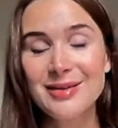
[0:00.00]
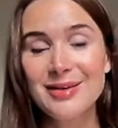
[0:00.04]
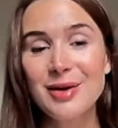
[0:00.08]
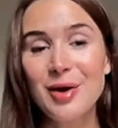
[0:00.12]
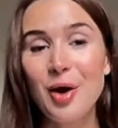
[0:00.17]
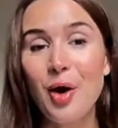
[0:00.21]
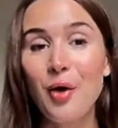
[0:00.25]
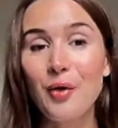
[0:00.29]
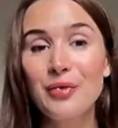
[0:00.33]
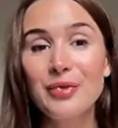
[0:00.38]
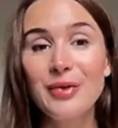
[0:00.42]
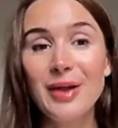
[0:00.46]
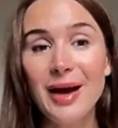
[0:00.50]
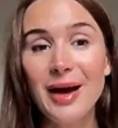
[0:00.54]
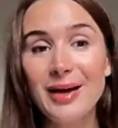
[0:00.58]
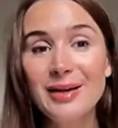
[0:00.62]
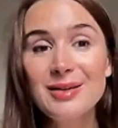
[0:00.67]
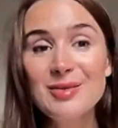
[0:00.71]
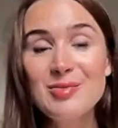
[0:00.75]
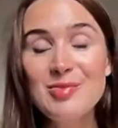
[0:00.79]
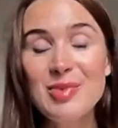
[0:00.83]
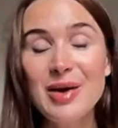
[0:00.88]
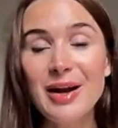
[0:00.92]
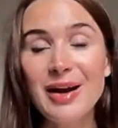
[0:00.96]
online
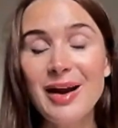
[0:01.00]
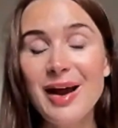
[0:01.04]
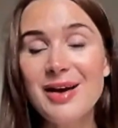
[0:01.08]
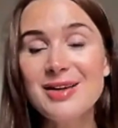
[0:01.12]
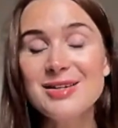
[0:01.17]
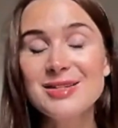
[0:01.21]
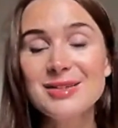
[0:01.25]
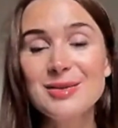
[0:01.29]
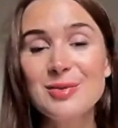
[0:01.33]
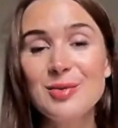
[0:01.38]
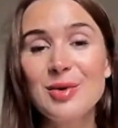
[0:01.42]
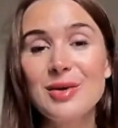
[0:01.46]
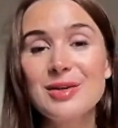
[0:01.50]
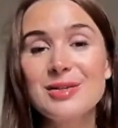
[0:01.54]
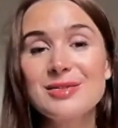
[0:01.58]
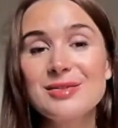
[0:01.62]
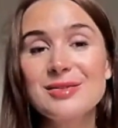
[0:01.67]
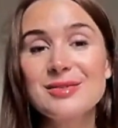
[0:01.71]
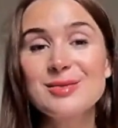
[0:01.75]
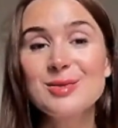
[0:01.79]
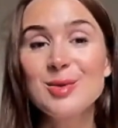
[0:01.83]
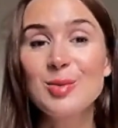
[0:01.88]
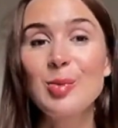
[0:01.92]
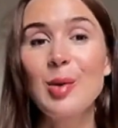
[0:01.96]
but it actually works
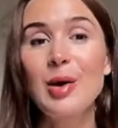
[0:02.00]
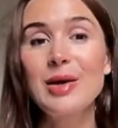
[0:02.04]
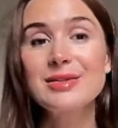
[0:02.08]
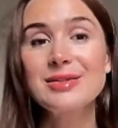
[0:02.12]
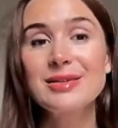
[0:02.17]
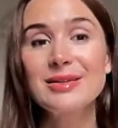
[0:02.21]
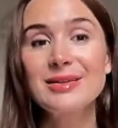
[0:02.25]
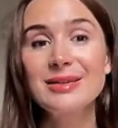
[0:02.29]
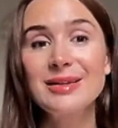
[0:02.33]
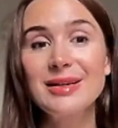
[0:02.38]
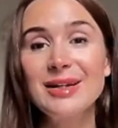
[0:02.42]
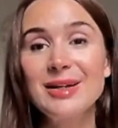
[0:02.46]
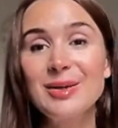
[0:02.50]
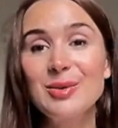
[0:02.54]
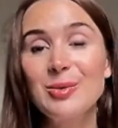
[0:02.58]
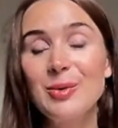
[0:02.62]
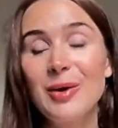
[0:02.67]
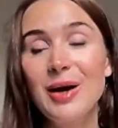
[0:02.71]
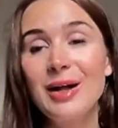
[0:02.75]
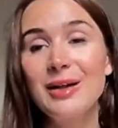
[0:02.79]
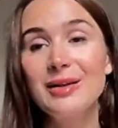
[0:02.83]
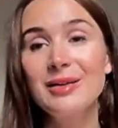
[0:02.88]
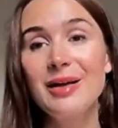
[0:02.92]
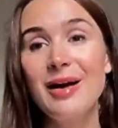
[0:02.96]
surprisingly
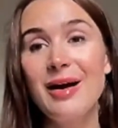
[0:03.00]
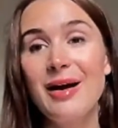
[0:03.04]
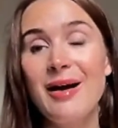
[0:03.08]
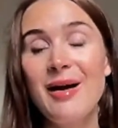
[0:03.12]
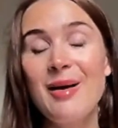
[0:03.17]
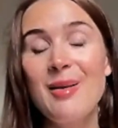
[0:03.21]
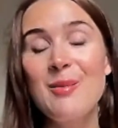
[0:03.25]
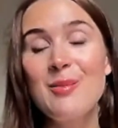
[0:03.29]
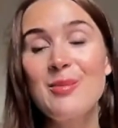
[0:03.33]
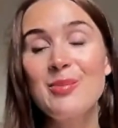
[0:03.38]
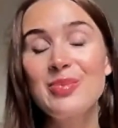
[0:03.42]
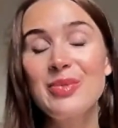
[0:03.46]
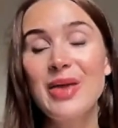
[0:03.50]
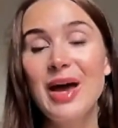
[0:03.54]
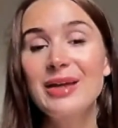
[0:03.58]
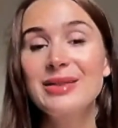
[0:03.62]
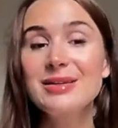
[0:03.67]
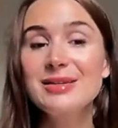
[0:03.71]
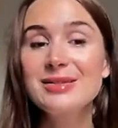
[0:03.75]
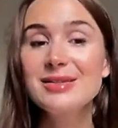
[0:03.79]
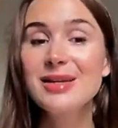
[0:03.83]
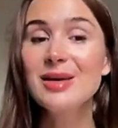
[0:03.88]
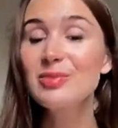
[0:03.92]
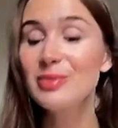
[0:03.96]
well um, at
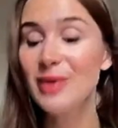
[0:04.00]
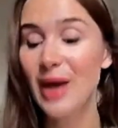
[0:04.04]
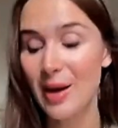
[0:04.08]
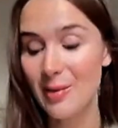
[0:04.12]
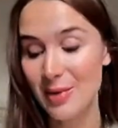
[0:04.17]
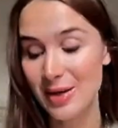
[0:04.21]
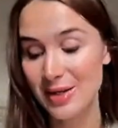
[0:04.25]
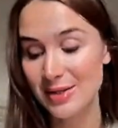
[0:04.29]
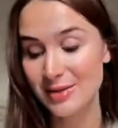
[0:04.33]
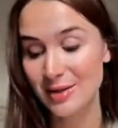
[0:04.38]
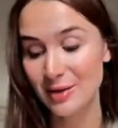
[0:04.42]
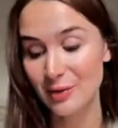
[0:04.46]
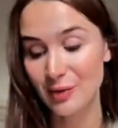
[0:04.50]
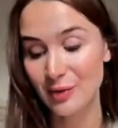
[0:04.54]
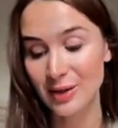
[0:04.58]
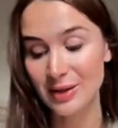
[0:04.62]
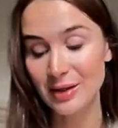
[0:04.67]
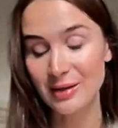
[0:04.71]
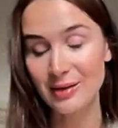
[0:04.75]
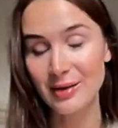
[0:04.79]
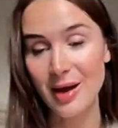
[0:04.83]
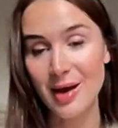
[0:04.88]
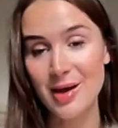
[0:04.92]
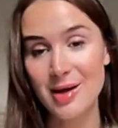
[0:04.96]
the same time i still
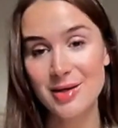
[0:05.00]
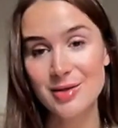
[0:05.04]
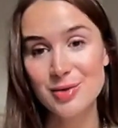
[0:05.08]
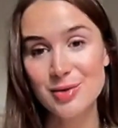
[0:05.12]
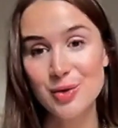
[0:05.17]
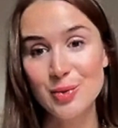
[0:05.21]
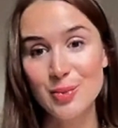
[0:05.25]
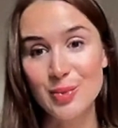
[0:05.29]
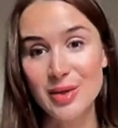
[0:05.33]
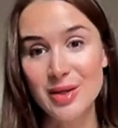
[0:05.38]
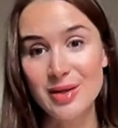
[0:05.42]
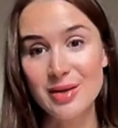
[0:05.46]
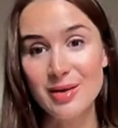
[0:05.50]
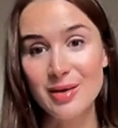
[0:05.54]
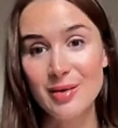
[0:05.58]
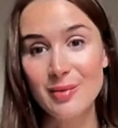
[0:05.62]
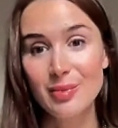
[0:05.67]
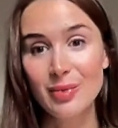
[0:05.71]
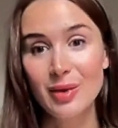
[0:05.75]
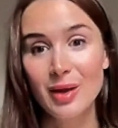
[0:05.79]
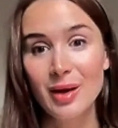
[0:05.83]
really like to be